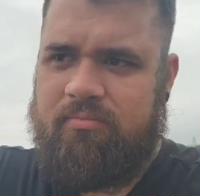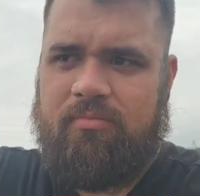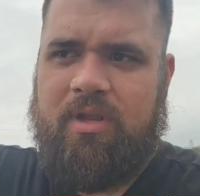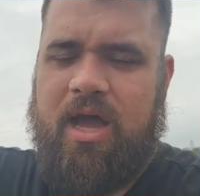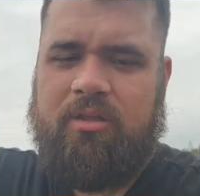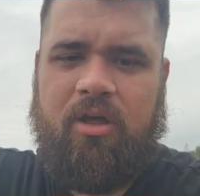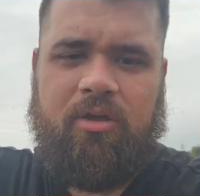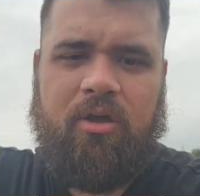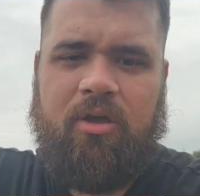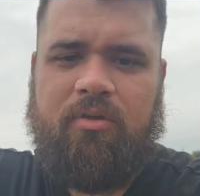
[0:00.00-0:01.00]
not
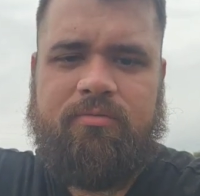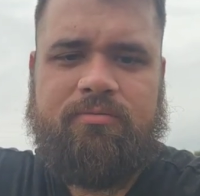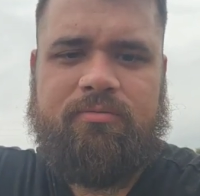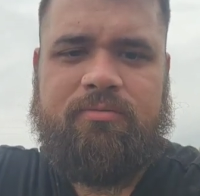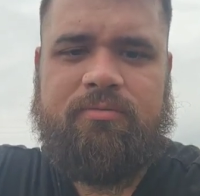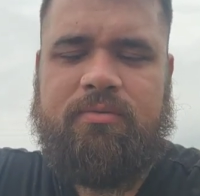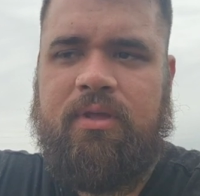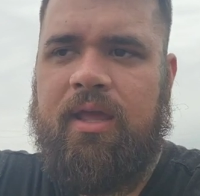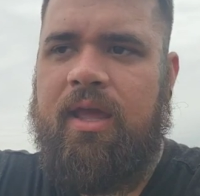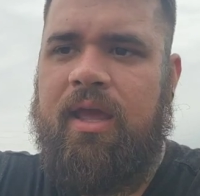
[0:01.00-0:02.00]
long ago,
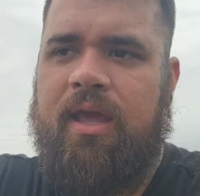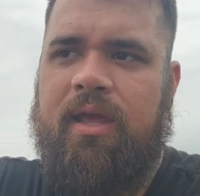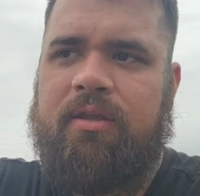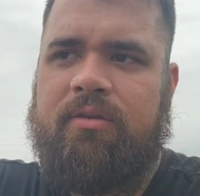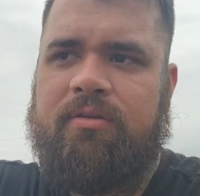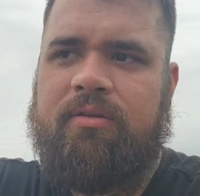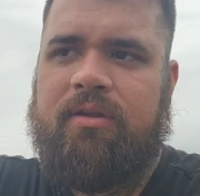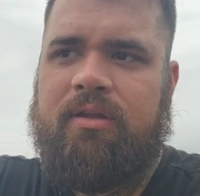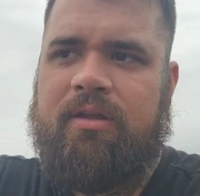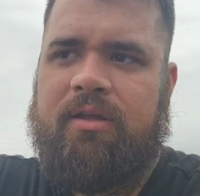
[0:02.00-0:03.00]
and
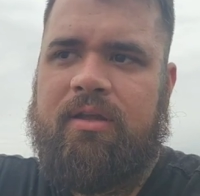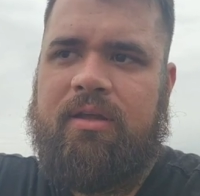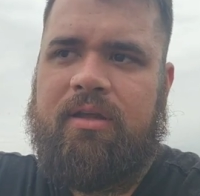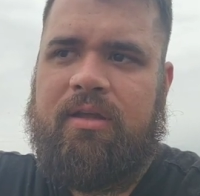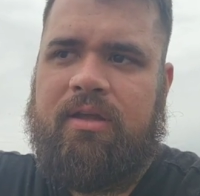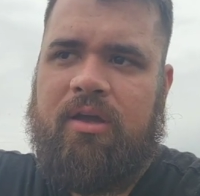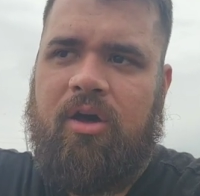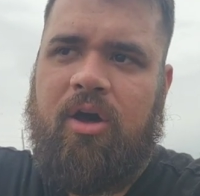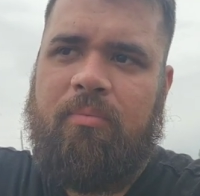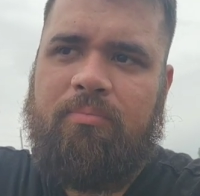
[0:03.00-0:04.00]

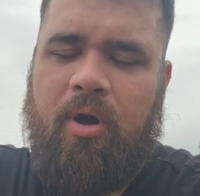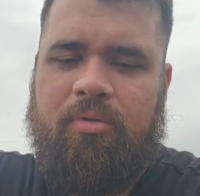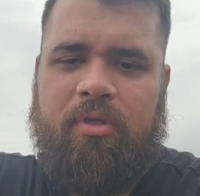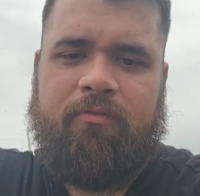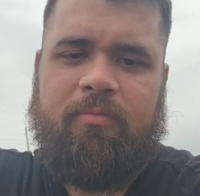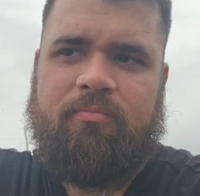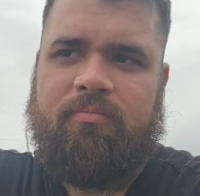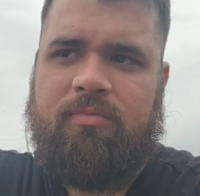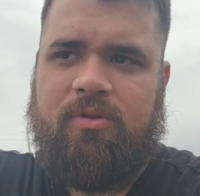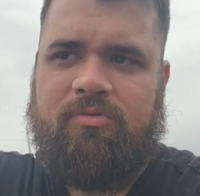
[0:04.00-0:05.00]
on both of them
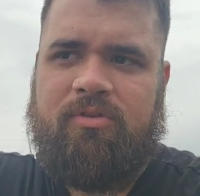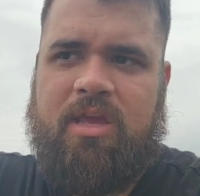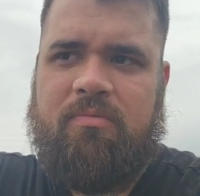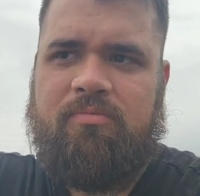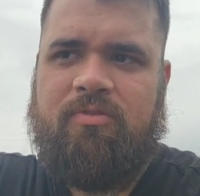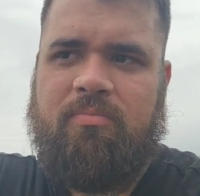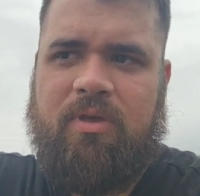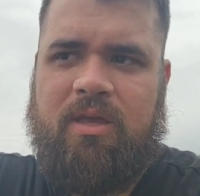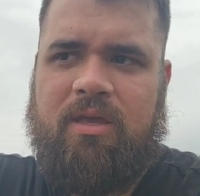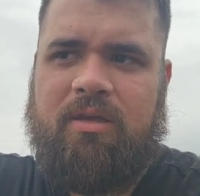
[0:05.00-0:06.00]
there seems to
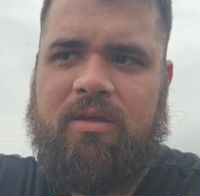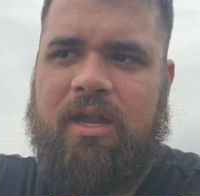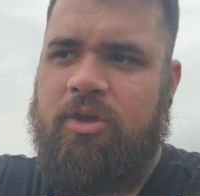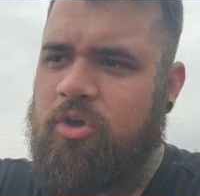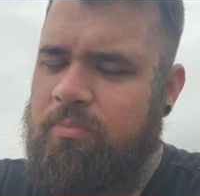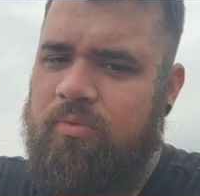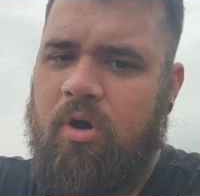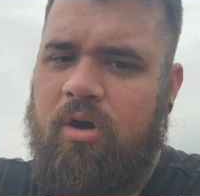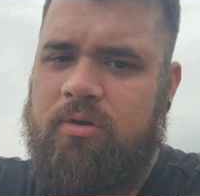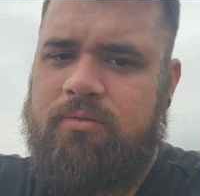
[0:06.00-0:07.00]
be, and I could be
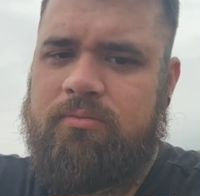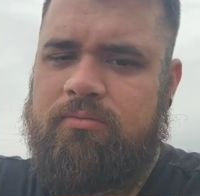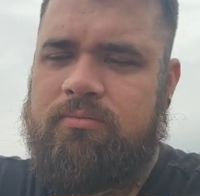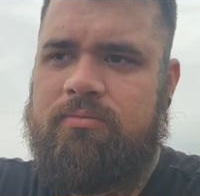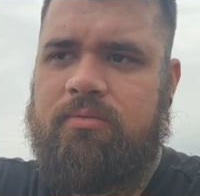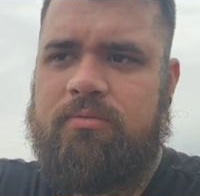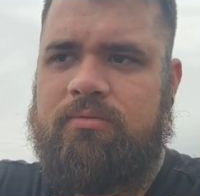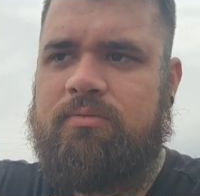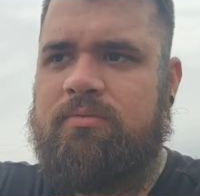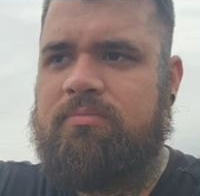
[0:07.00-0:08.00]
wrong,
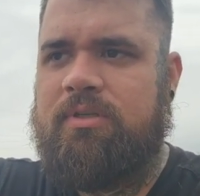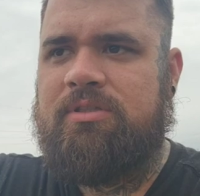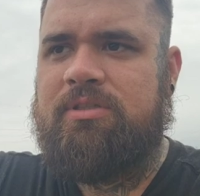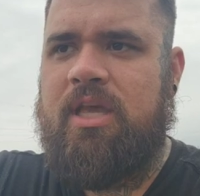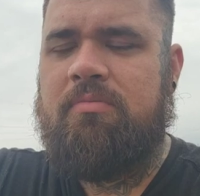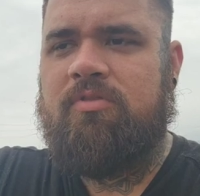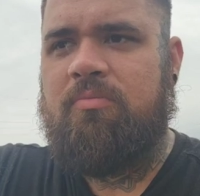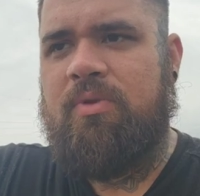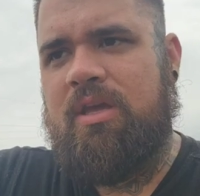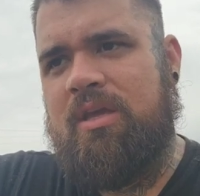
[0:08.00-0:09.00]
but it seems
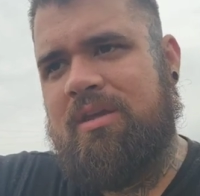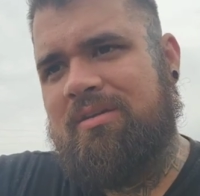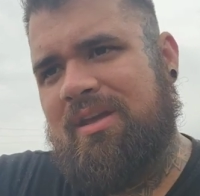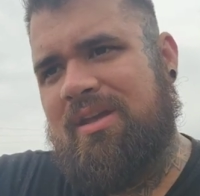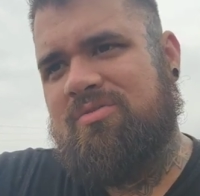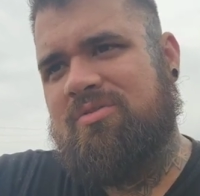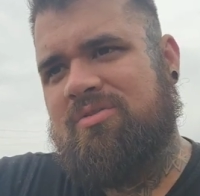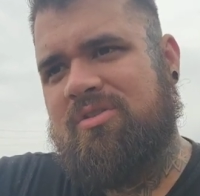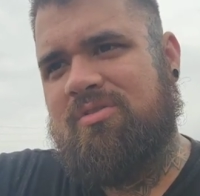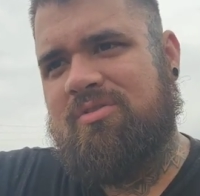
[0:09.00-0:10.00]
to be
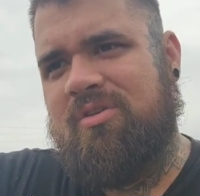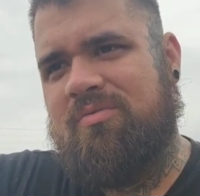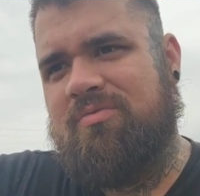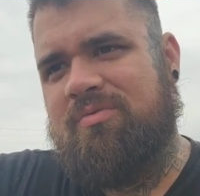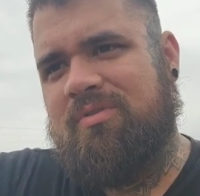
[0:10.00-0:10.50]
instances of